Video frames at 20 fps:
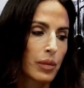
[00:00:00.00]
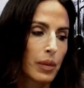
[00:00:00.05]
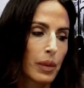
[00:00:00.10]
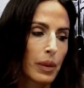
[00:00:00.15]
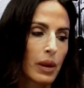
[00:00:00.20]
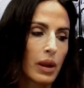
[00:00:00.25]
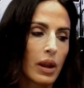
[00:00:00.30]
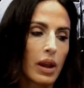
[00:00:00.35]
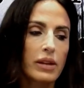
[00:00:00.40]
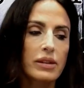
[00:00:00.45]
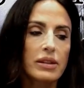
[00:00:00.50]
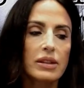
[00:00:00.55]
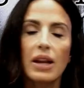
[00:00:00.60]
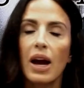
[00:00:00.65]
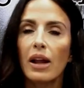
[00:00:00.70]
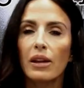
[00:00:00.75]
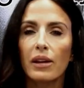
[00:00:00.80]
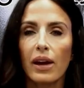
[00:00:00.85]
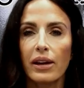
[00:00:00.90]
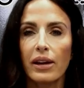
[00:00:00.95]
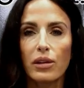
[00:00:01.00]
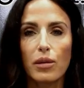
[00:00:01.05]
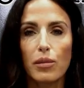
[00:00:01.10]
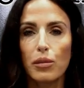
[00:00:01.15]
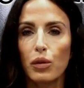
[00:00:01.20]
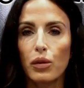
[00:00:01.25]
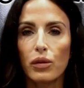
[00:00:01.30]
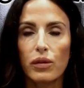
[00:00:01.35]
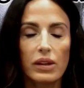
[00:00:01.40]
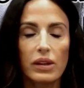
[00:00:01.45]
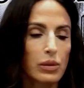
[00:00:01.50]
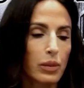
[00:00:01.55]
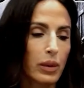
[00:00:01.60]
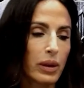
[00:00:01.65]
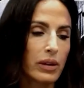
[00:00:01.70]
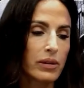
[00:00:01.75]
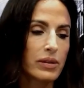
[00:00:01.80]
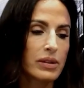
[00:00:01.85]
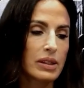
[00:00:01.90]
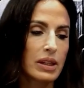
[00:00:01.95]
It's not like the movies we
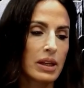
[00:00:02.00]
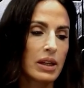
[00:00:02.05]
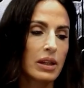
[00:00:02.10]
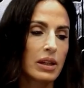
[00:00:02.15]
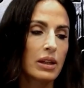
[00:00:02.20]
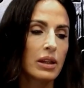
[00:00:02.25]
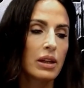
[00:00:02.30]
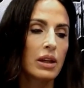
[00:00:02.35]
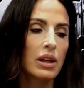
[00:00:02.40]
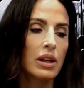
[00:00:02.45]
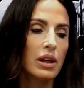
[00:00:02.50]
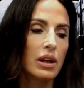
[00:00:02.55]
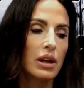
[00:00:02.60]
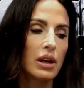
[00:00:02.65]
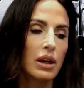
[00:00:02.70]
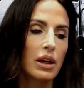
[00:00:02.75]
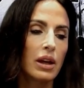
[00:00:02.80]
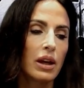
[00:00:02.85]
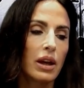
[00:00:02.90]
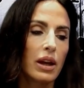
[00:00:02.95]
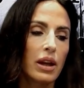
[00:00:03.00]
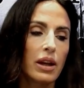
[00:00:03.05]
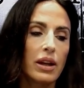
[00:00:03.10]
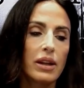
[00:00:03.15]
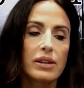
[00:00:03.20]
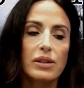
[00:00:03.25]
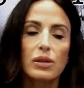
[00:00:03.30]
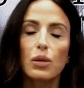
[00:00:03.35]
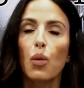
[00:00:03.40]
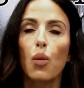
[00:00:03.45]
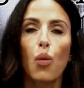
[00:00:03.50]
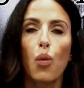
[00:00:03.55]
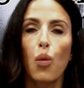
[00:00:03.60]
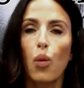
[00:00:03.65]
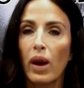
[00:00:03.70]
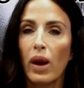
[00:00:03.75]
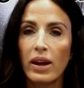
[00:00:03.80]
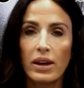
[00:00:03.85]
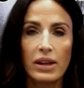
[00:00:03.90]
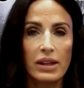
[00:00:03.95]
have seen. It is way
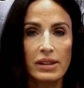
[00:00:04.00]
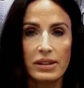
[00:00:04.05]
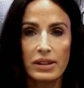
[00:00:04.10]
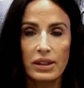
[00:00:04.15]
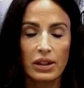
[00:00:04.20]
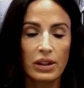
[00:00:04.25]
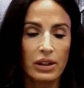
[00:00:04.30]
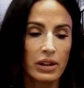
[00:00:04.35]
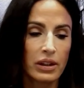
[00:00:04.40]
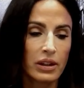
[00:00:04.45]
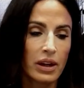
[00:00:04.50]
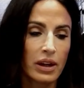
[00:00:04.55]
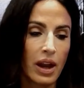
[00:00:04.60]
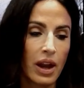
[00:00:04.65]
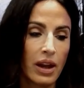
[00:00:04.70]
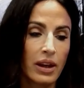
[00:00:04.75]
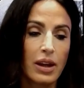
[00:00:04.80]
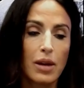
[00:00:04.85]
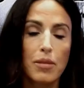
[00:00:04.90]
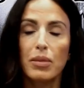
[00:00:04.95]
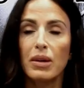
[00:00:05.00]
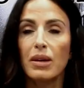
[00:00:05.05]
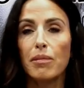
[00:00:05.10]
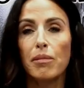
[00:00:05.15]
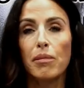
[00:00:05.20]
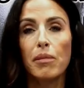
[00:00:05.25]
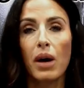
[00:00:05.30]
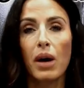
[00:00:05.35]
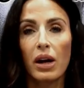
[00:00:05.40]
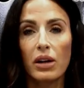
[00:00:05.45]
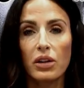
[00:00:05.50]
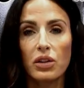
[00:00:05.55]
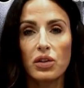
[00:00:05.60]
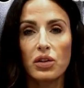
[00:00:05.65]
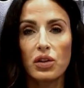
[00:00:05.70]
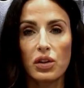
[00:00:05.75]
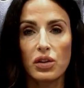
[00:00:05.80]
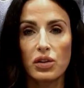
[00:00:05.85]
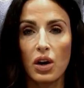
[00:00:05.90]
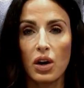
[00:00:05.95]
easier and can be much
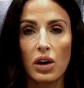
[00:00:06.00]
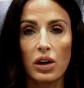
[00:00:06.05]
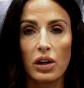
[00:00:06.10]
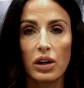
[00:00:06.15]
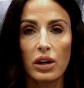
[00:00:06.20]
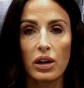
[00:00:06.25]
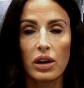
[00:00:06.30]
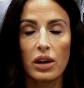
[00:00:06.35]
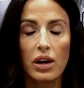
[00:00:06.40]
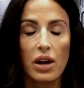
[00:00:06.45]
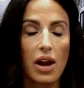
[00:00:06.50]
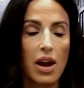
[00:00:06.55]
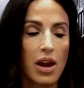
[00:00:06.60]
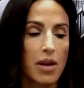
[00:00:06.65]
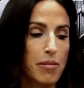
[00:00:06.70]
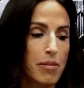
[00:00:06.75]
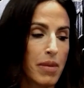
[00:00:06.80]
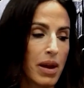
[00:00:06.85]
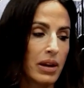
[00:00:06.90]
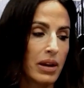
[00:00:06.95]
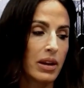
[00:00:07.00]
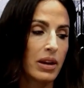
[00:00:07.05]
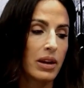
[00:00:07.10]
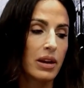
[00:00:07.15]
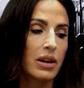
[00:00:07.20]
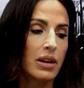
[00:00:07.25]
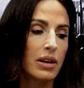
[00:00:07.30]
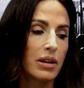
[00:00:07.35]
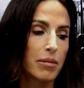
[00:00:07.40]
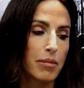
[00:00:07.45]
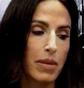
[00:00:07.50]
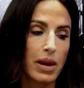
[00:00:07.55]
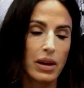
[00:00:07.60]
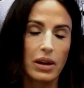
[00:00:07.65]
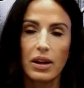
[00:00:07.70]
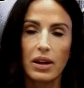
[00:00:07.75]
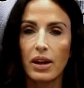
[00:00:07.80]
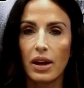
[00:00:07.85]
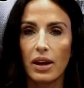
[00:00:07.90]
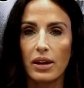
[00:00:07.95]
darker in many, many
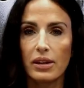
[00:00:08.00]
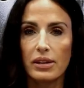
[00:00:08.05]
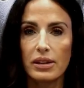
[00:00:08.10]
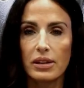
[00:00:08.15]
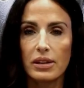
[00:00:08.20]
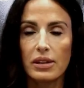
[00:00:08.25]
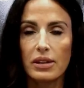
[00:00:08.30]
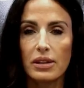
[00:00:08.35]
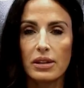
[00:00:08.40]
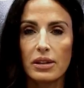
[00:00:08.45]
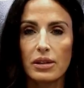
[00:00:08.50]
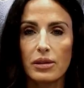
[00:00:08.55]
cases.